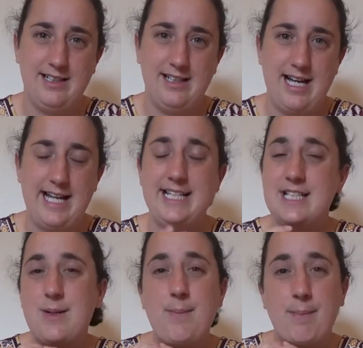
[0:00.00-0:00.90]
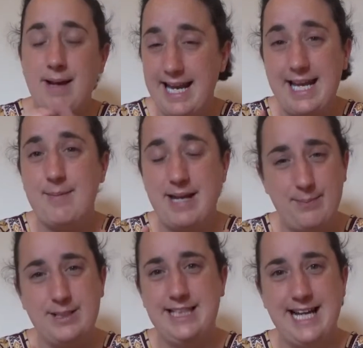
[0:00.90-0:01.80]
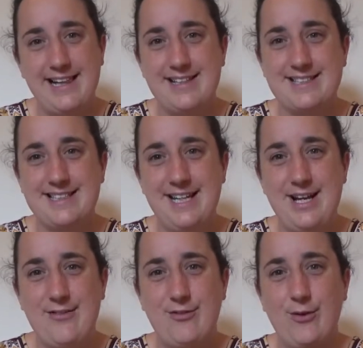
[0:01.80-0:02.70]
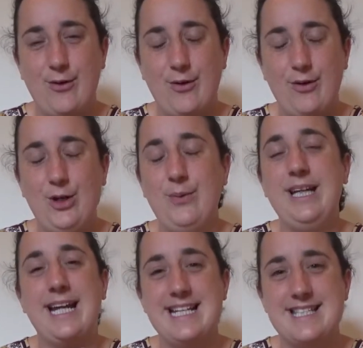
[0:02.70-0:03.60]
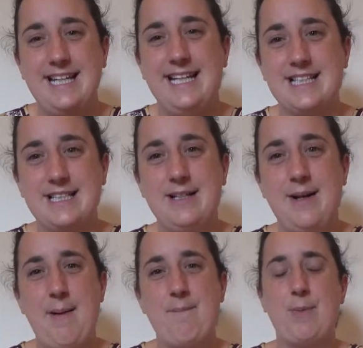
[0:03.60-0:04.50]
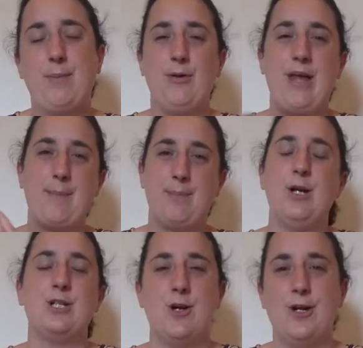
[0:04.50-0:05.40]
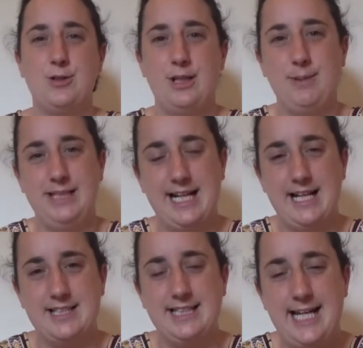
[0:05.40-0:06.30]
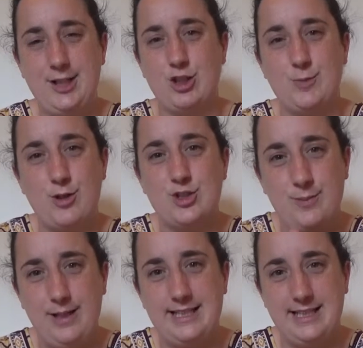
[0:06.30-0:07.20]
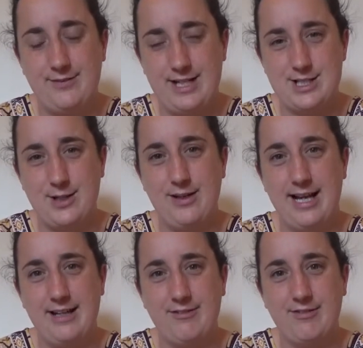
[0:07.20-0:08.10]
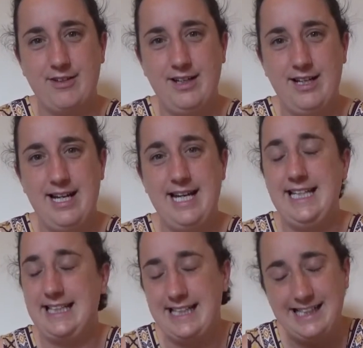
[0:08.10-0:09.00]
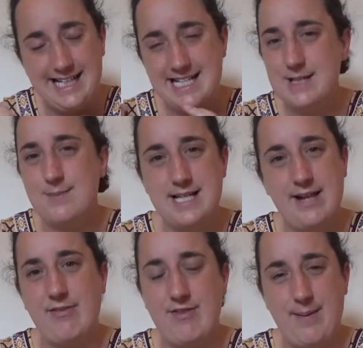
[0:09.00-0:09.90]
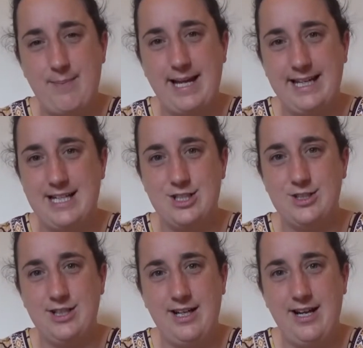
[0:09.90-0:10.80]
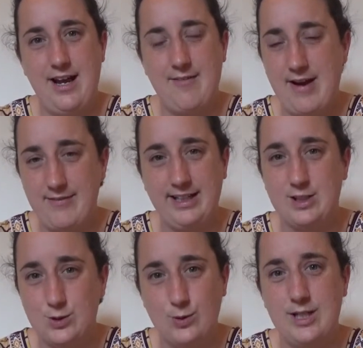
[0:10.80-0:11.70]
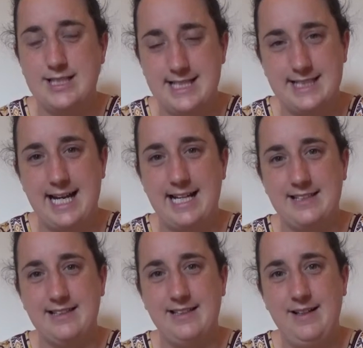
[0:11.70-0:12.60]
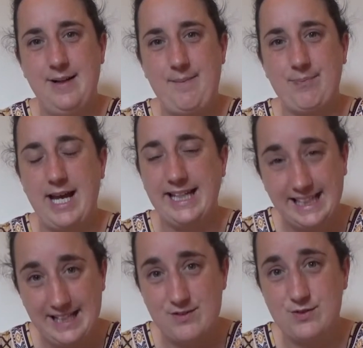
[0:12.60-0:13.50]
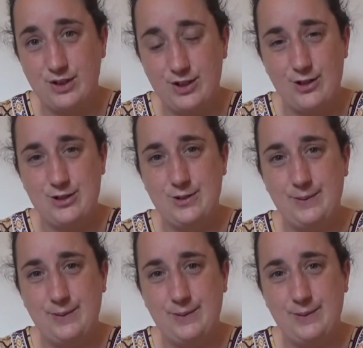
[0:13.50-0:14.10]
And he doesn't blame anybody else for who he is, and he doesn't put that burden onto anybody else. He takes responsibility for his own life. He clears himself of that baggage of having Saul his dad, and he lives for God.